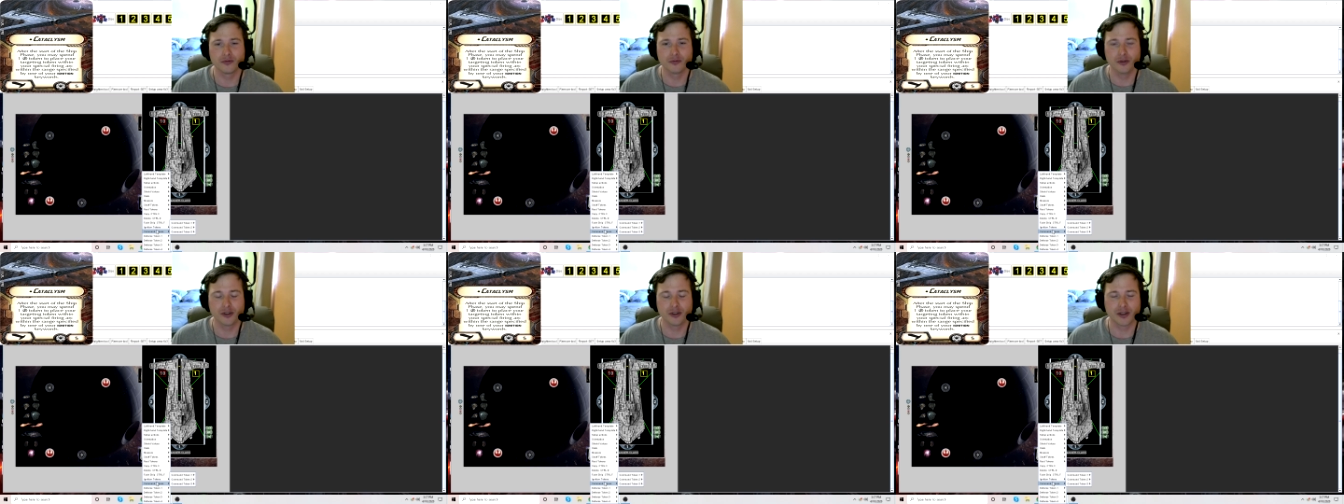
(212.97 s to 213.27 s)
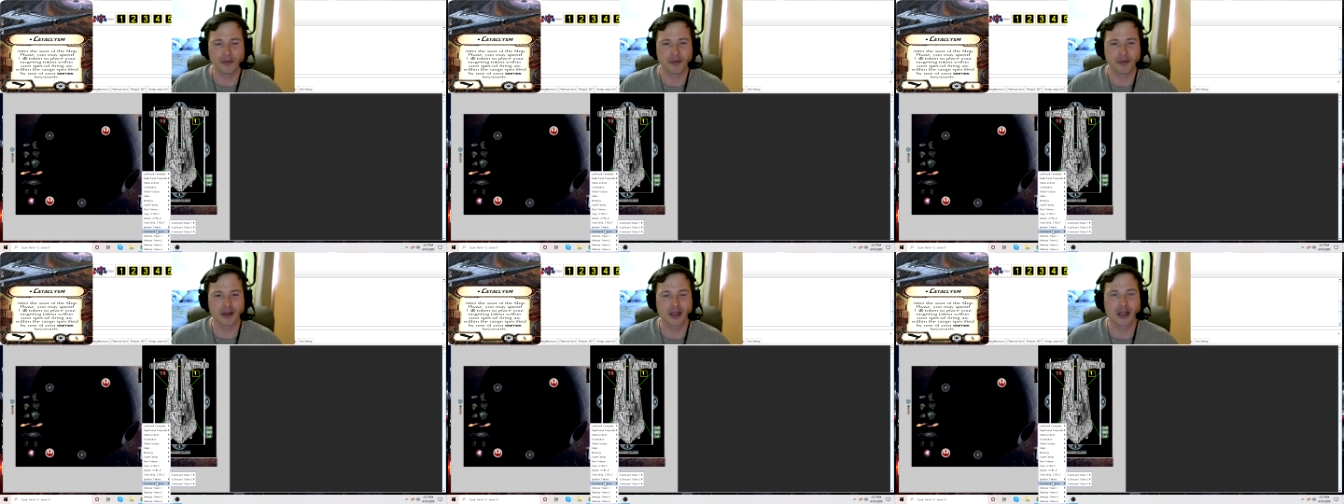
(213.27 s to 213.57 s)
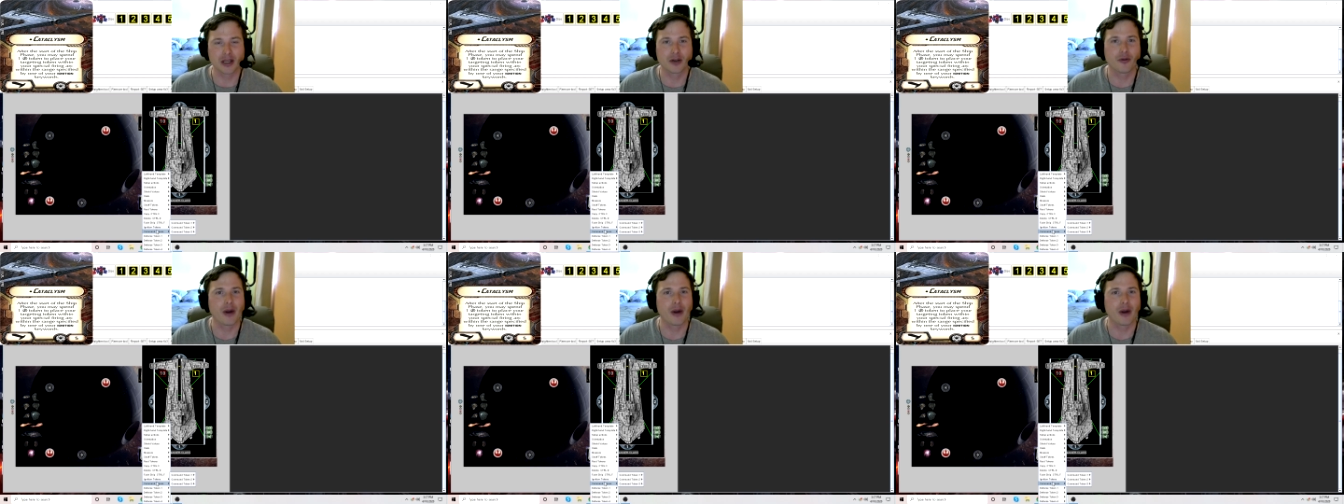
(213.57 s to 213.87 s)
something
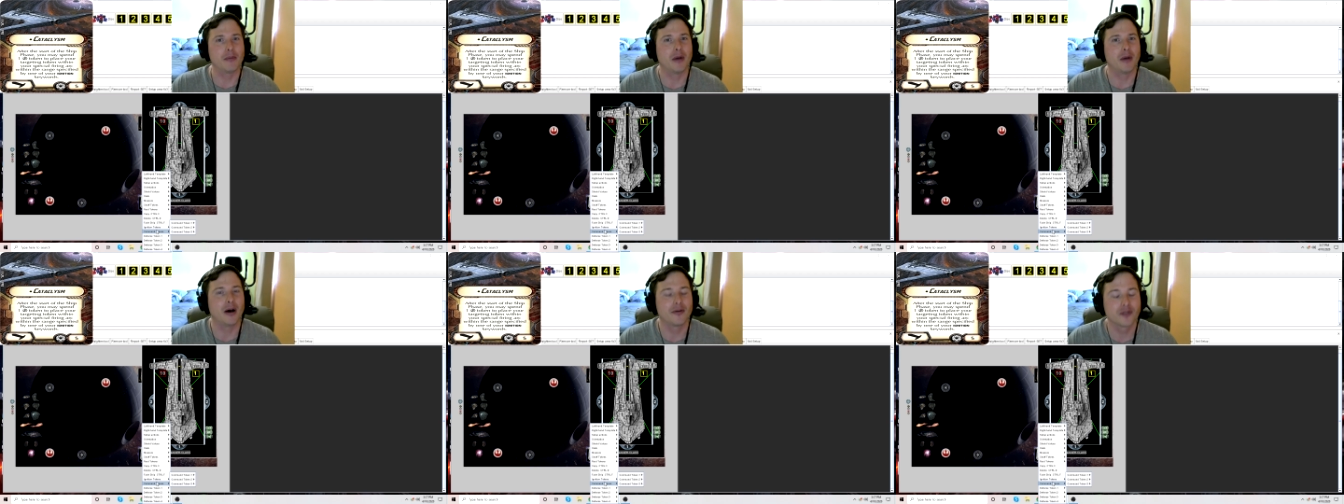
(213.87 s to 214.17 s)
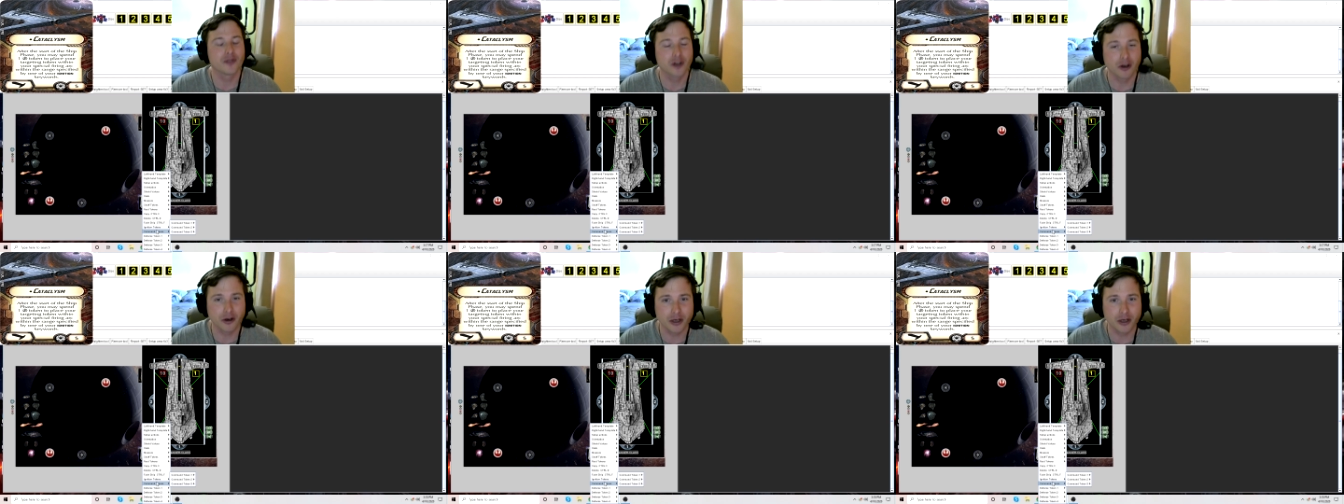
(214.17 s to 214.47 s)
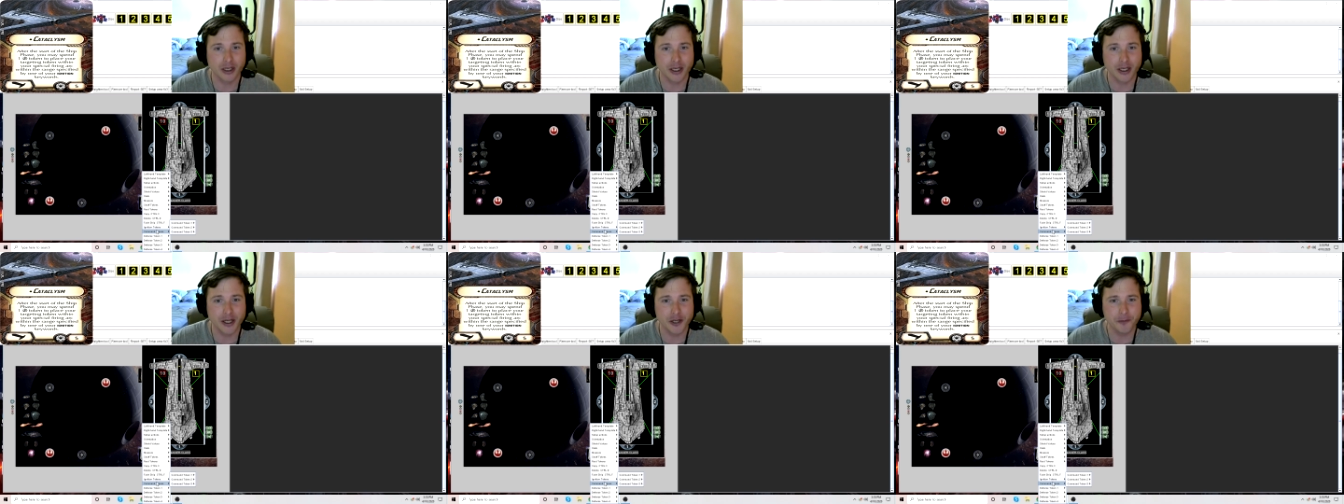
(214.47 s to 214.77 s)
like Grand Moff
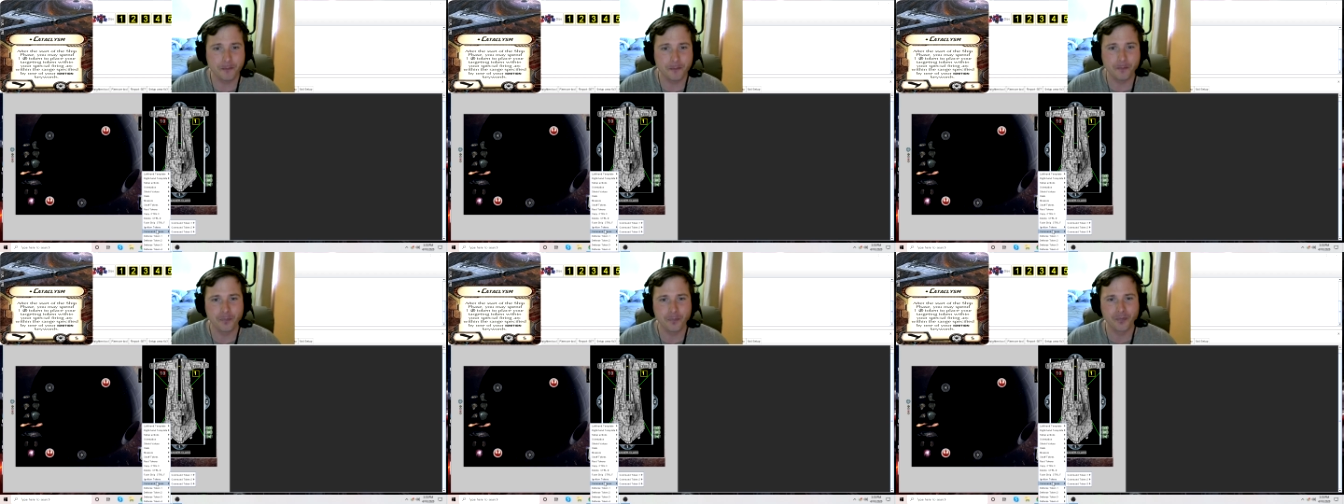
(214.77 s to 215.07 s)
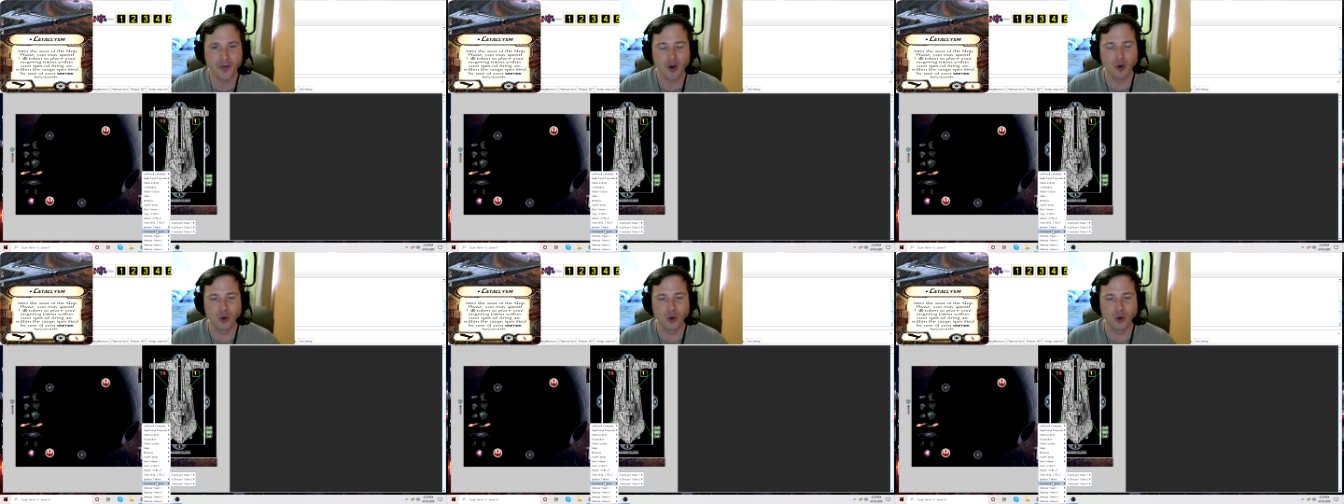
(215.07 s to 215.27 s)
Tarkin,